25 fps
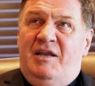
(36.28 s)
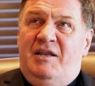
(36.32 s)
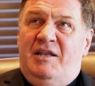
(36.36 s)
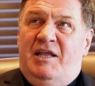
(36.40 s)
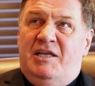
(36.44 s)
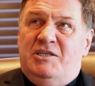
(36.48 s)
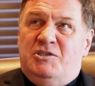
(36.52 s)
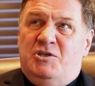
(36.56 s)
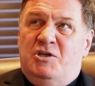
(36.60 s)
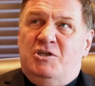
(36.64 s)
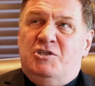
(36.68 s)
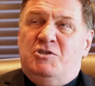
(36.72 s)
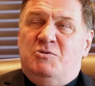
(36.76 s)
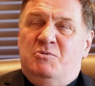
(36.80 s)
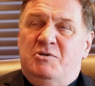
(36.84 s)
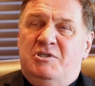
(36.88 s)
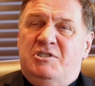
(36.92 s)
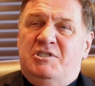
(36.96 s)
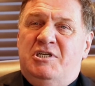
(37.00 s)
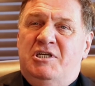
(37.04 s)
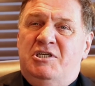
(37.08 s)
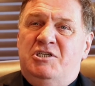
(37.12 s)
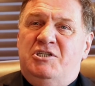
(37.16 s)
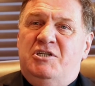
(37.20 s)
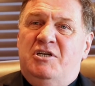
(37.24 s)
That's also
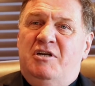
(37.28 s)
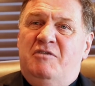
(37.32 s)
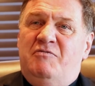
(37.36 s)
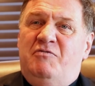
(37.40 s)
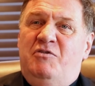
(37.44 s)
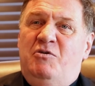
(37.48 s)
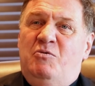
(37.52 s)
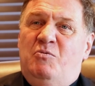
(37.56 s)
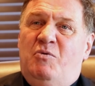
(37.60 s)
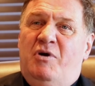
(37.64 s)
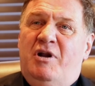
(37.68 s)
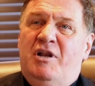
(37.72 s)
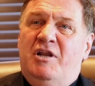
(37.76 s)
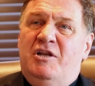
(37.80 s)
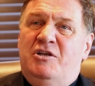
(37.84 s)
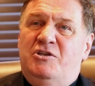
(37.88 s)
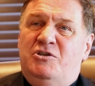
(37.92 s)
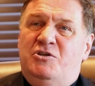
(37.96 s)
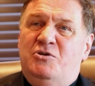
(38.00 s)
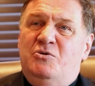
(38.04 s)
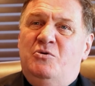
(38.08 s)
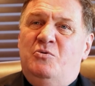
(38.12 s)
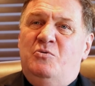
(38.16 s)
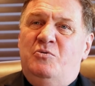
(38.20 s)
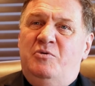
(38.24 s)
essential if you want to
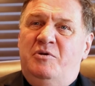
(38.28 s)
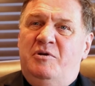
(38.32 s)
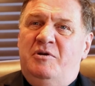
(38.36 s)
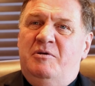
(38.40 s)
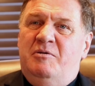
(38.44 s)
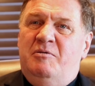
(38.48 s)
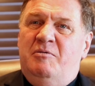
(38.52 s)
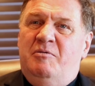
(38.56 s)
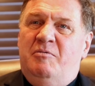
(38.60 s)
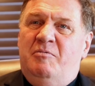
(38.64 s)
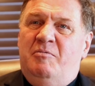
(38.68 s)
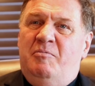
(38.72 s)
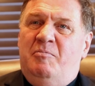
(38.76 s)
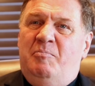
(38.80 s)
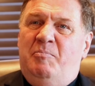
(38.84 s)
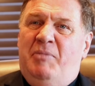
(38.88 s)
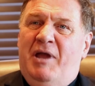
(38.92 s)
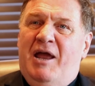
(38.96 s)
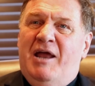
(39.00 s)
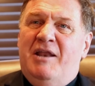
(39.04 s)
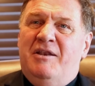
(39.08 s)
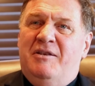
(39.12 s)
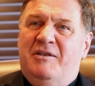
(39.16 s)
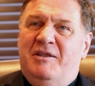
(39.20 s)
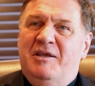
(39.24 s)
do
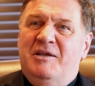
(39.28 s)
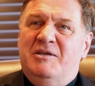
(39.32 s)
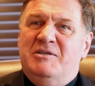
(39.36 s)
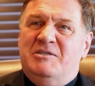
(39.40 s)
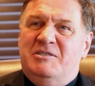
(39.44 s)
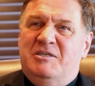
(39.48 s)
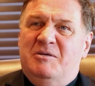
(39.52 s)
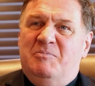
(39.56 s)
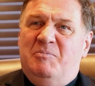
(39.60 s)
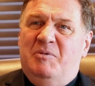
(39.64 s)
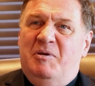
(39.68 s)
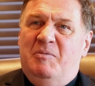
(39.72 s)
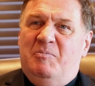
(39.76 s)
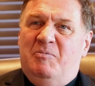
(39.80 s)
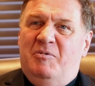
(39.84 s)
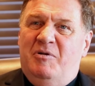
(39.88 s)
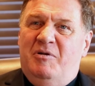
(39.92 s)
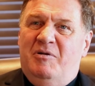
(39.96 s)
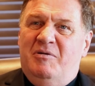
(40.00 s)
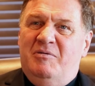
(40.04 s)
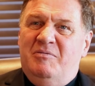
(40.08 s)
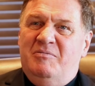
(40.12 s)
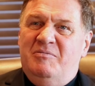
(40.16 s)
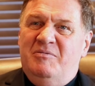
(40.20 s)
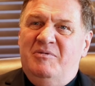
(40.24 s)
bad things to
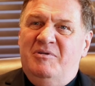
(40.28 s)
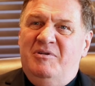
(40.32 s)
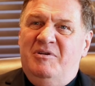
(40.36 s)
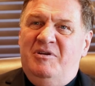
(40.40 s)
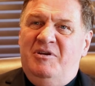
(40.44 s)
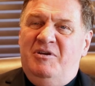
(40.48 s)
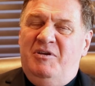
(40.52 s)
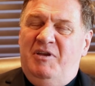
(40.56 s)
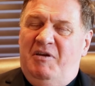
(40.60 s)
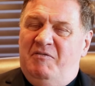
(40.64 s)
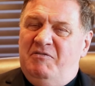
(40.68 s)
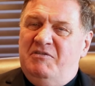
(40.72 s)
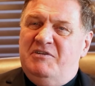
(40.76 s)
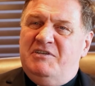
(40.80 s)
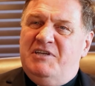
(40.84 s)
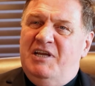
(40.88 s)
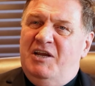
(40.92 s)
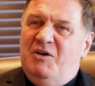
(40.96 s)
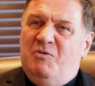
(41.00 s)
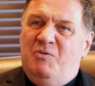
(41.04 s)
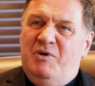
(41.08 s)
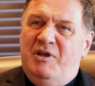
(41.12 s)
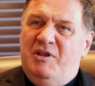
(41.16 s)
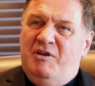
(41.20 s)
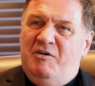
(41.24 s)
people. You have to
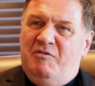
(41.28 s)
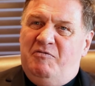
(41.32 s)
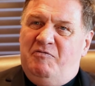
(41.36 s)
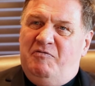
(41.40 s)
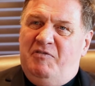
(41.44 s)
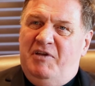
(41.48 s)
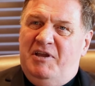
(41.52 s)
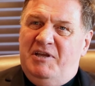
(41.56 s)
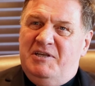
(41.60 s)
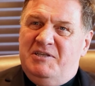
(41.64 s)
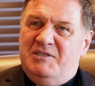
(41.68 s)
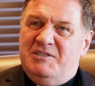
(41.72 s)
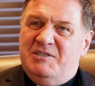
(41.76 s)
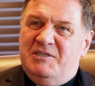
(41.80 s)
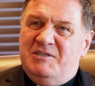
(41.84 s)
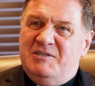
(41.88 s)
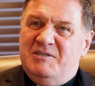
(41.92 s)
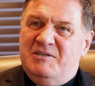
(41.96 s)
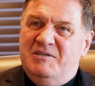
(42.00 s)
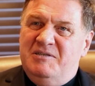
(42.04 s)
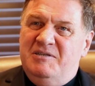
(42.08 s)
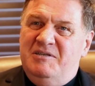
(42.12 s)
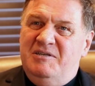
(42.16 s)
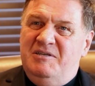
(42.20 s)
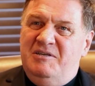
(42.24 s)
take away their
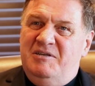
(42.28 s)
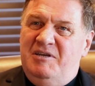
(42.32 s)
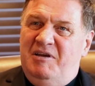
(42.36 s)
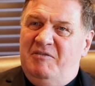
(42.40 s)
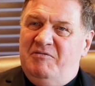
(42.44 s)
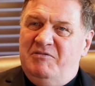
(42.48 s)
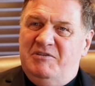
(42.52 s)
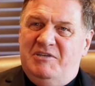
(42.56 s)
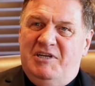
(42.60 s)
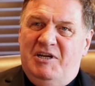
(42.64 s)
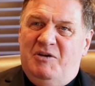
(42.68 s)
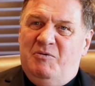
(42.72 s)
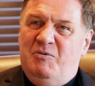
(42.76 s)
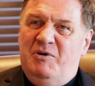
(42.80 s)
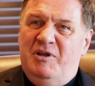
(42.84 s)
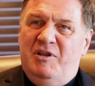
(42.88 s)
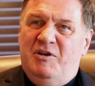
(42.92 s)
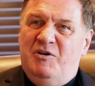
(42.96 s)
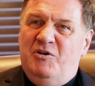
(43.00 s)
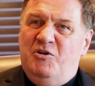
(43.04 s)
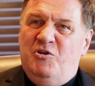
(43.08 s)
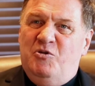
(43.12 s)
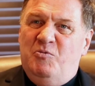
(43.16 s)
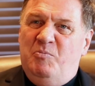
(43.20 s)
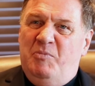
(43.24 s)
face, you have to take away
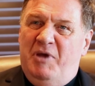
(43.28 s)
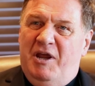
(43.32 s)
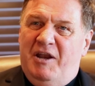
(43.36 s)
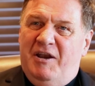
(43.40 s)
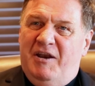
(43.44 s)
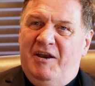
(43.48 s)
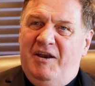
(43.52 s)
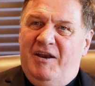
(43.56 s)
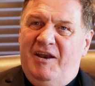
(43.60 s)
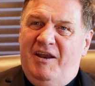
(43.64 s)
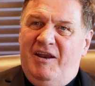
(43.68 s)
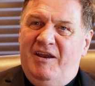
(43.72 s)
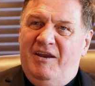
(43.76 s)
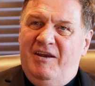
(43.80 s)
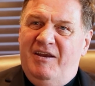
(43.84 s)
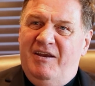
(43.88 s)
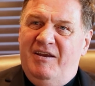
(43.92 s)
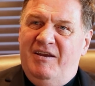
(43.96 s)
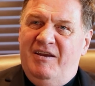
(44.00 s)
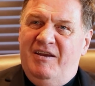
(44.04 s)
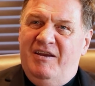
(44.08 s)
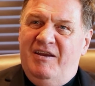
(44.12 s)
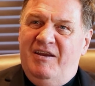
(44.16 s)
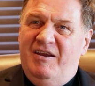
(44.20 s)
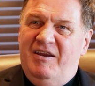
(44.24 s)
their humanity.
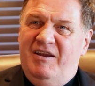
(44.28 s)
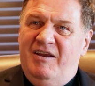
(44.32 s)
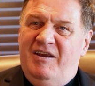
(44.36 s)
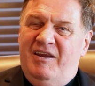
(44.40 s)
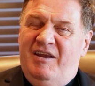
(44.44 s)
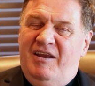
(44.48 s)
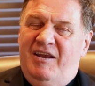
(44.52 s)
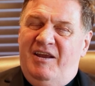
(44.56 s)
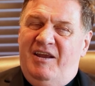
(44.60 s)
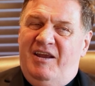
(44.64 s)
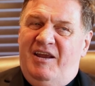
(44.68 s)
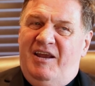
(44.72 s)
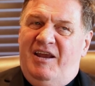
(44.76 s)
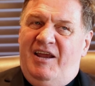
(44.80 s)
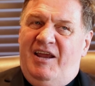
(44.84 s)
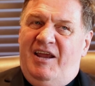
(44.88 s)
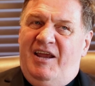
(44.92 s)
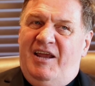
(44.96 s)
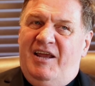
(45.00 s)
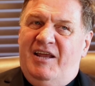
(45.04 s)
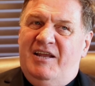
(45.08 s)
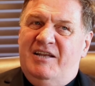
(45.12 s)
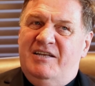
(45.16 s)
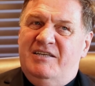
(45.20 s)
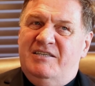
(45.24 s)

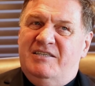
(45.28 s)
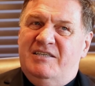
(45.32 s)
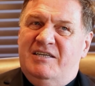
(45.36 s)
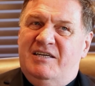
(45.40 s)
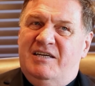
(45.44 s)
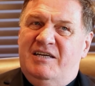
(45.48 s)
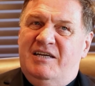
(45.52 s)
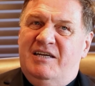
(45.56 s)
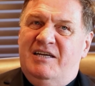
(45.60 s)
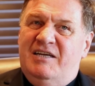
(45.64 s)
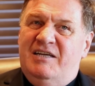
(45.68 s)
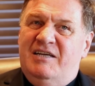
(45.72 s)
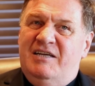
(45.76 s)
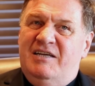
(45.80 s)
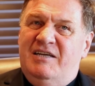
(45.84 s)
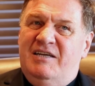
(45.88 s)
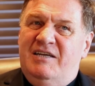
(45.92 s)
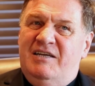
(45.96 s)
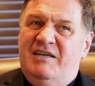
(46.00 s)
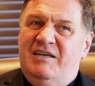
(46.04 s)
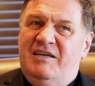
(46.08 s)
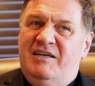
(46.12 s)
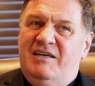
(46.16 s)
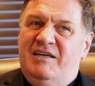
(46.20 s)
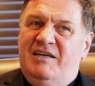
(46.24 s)
And uh,
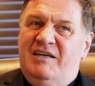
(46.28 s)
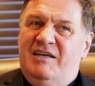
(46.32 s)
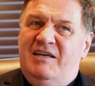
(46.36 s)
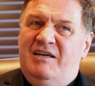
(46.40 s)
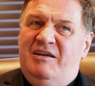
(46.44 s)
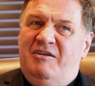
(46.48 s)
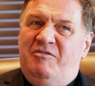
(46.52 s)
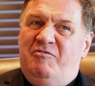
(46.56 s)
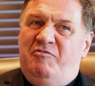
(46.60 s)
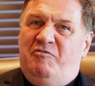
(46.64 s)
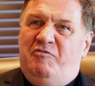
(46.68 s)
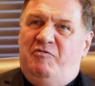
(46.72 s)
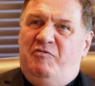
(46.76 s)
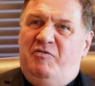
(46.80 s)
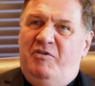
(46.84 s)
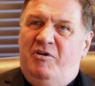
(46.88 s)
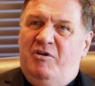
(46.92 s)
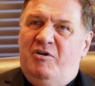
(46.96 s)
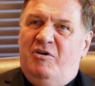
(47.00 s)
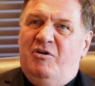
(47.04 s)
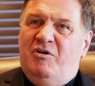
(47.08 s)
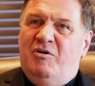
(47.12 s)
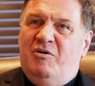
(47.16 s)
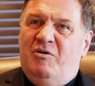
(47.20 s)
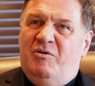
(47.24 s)

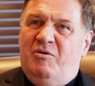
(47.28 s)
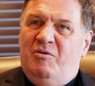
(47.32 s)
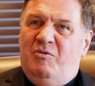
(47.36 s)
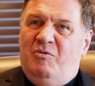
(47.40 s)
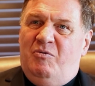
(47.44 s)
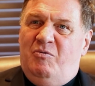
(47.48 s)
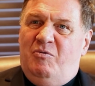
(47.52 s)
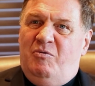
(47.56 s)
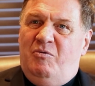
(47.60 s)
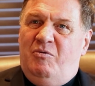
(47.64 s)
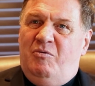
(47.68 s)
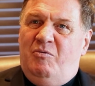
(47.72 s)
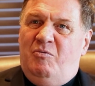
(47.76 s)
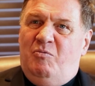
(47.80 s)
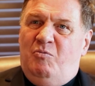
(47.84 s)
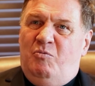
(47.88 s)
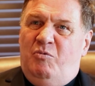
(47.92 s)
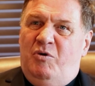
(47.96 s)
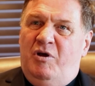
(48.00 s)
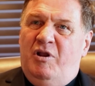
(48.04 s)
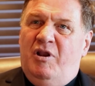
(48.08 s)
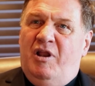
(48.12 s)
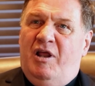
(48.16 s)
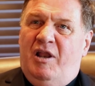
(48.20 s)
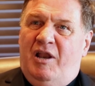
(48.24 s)
fear
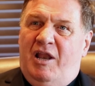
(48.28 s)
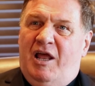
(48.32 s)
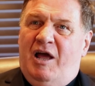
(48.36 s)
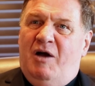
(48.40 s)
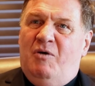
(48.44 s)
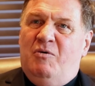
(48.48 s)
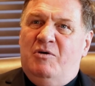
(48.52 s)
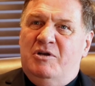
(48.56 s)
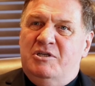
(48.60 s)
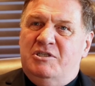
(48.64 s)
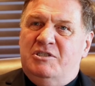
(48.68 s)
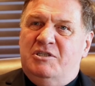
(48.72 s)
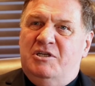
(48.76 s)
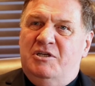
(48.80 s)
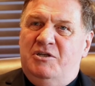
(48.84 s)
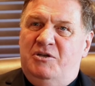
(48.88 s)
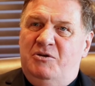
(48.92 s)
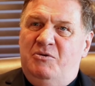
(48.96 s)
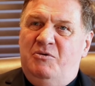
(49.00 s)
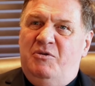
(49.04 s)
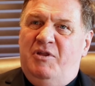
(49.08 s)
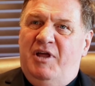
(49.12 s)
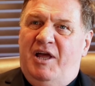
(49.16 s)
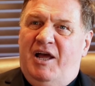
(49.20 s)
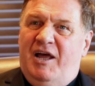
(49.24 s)
will allow us to
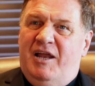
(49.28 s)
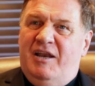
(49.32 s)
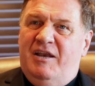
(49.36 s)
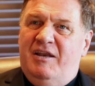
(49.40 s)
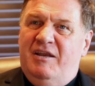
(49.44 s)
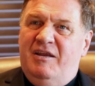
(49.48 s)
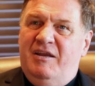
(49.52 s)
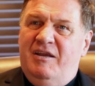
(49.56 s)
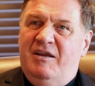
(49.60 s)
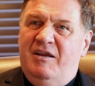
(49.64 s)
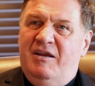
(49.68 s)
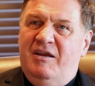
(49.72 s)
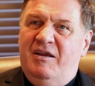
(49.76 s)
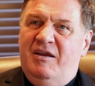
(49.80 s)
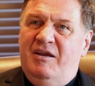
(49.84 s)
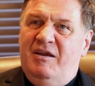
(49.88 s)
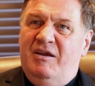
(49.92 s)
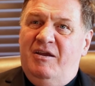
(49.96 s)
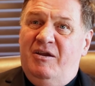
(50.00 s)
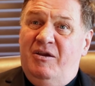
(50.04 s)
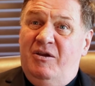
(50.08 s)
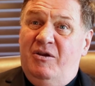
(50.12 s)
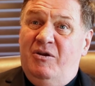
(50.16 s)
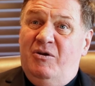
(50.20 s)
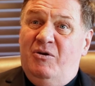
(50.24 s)
do that,
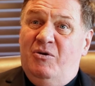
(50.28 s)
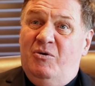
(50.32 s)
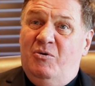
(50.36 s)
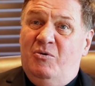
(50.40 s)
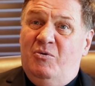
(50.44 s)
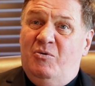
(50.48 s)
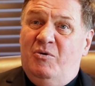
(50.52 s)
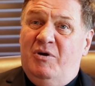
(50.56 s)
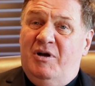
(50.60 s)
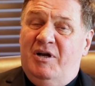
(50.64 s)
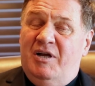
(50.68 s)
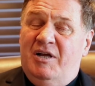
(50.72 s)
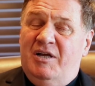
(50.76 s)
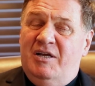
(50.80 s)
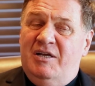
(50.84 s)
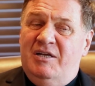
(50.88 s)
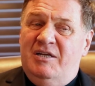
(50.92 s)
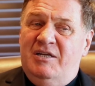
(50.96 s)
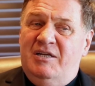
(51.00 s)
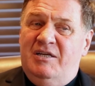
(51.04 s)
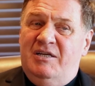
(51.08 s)
you know, uh,